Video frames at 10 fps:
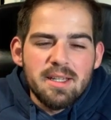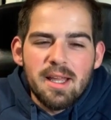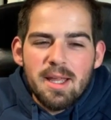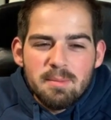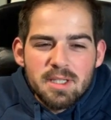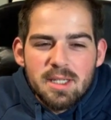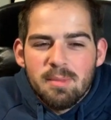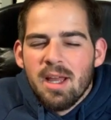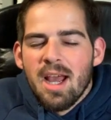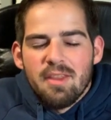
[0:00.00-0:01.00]
AIM team,
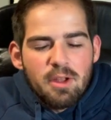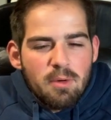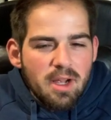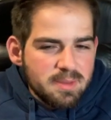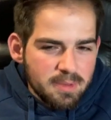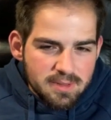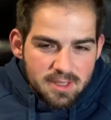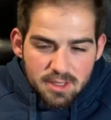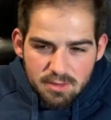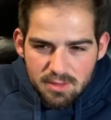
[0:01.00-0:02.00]
and the Crossbones is
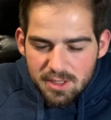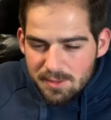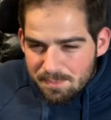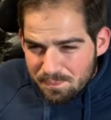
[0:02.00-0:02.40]
useless.